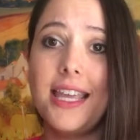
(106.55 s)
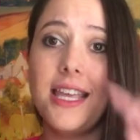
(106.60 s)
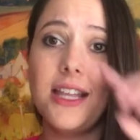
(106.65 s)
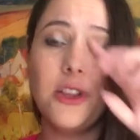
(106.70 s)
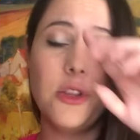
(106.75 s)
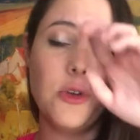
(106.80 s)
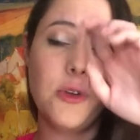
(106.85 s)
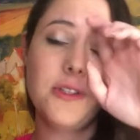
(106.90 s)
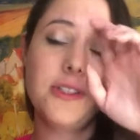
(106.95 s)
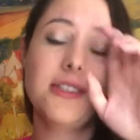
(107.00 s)

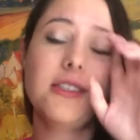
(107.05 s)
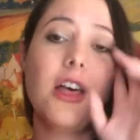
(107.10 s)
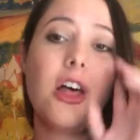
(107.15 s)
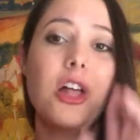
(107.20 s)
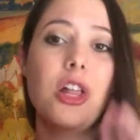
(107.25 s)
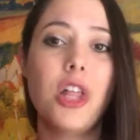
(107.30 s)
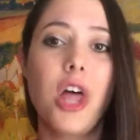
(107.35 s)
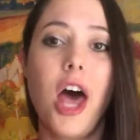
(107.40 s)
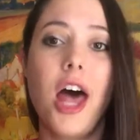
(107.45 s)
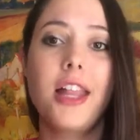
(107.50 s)
it looks
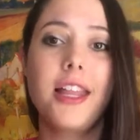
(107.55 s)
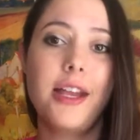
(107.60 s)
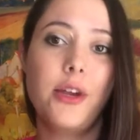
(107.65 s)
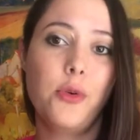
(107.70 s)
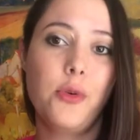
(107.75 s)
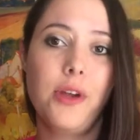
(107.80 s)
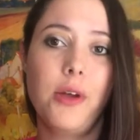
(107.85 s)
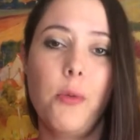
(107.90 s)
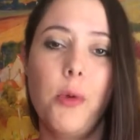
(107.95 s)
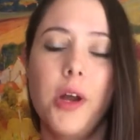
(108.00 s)
a lot
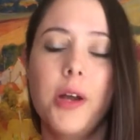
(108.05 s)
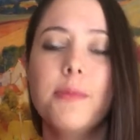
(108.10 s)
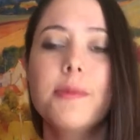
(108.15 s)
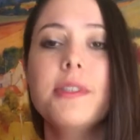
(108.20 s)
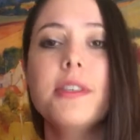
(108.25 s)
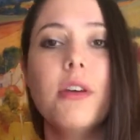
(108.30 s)
like ringworm.